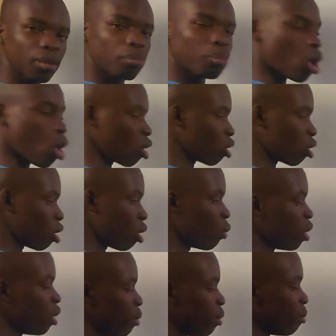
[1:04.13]
block
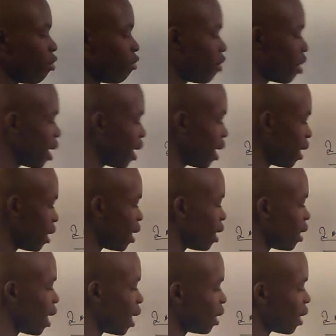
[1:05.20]
will be moving in
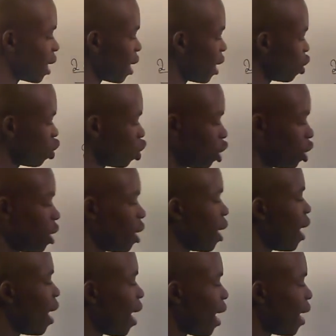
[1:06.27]
that direction
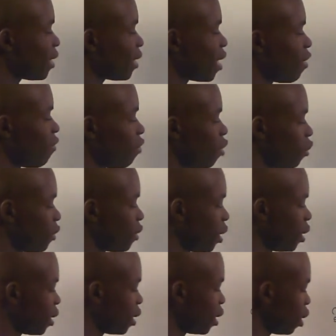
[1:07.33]
at a
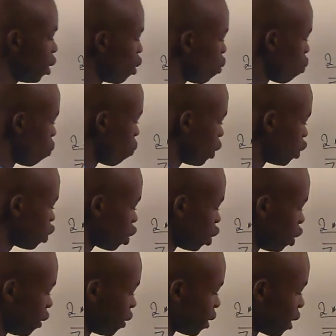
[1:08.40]
velocity
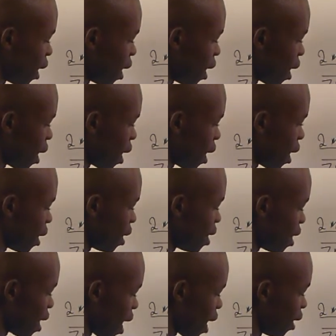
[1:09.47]
which is
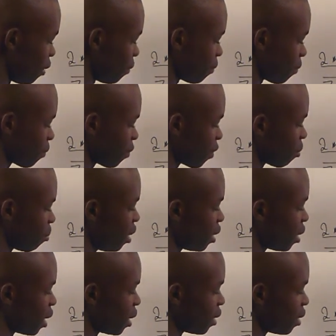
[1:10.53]
9
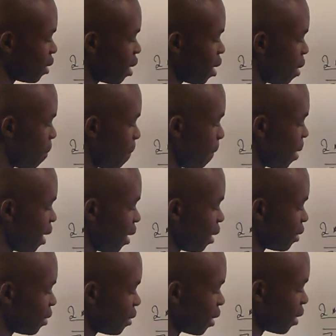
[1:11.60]
meters
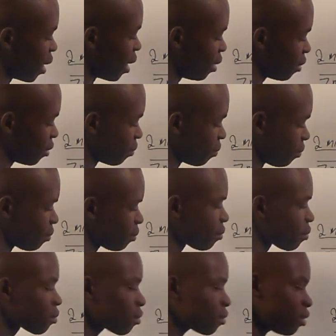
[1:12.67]
per second.
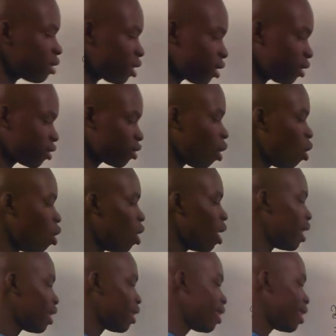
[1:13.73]
So
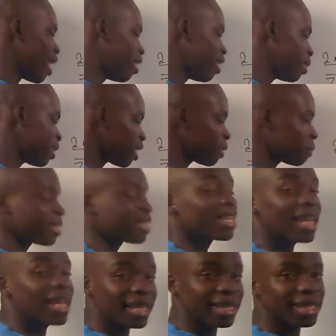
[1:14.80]
9 meters per
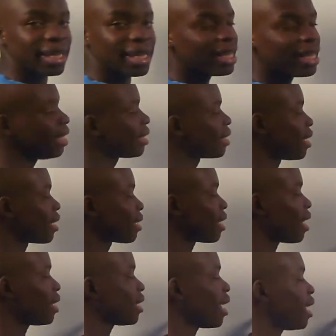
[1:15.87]
second is the
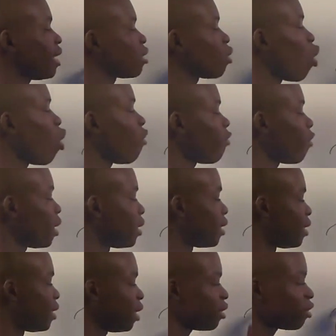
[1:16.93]
resultant of
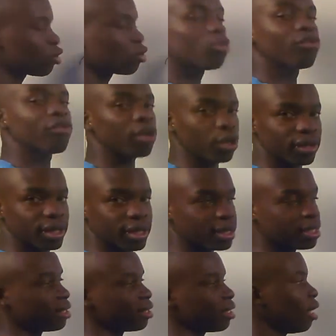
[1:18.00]
these two
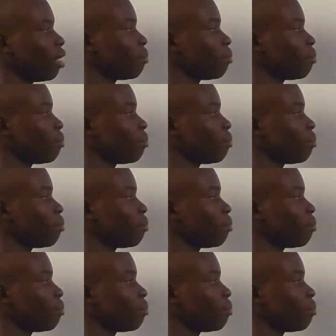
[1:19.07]
velocities,